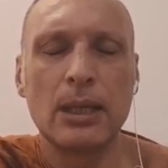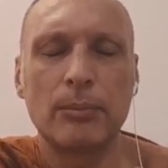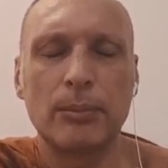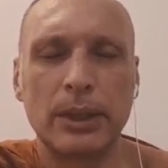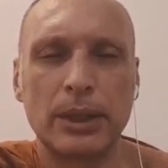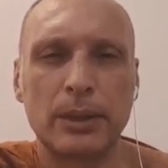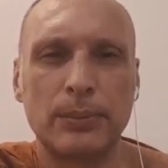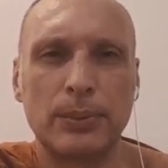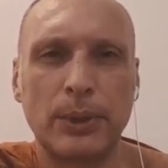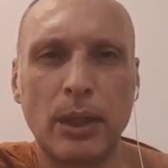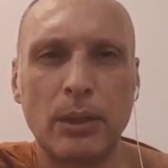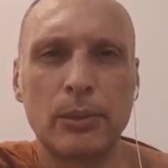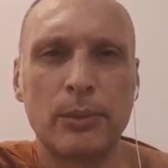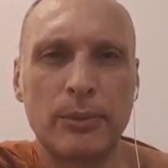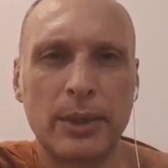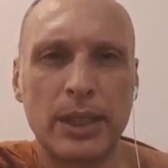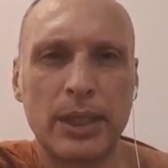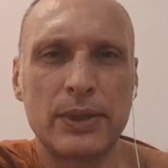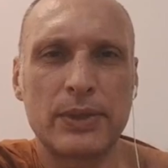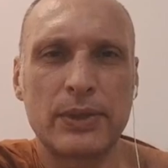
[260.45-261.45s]
But the
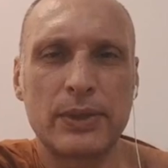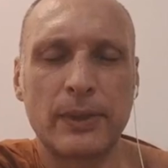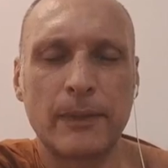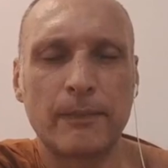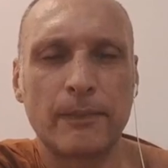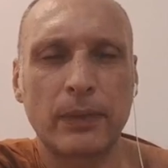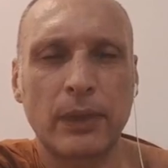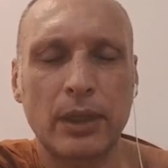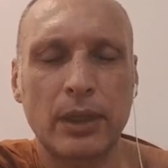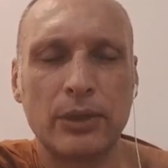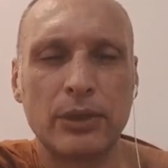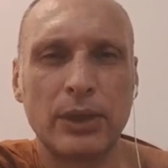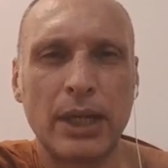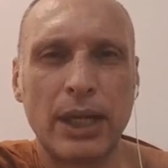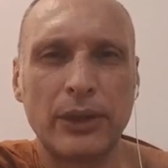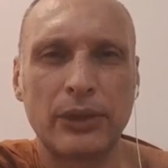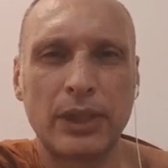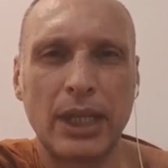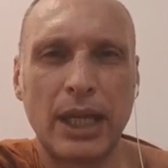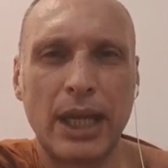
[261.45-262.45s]
problem is,
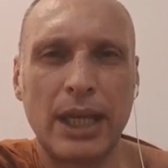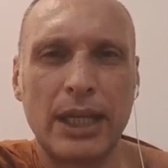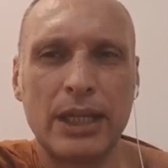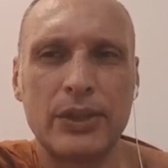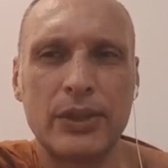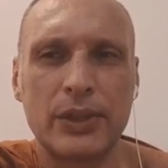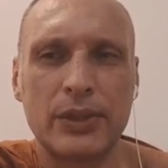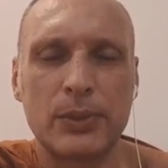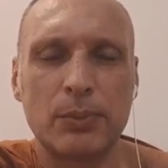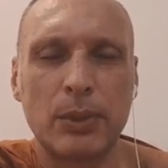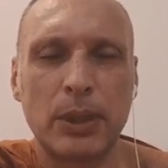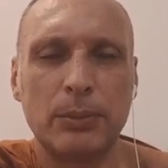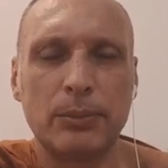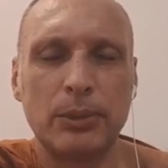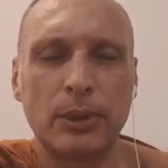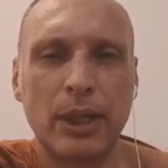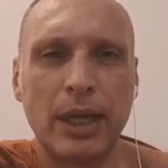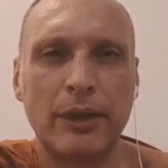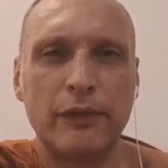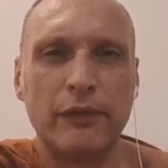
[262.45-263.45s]
throughout the ages,
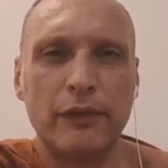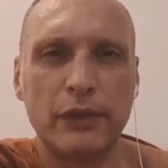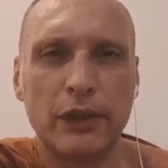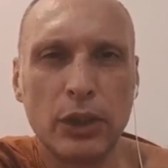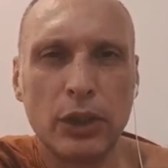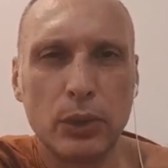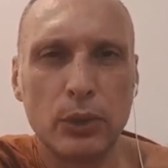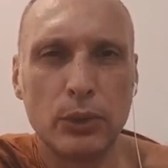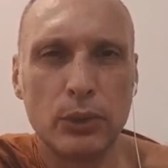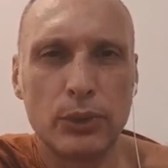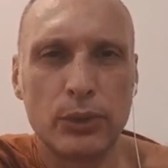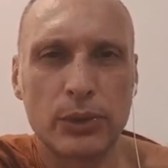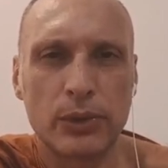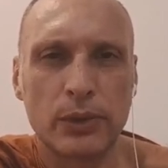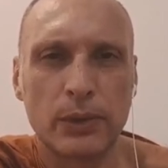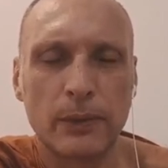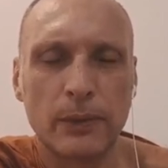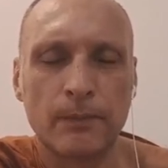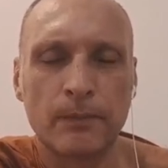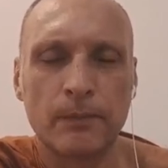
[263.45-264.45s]
people have views.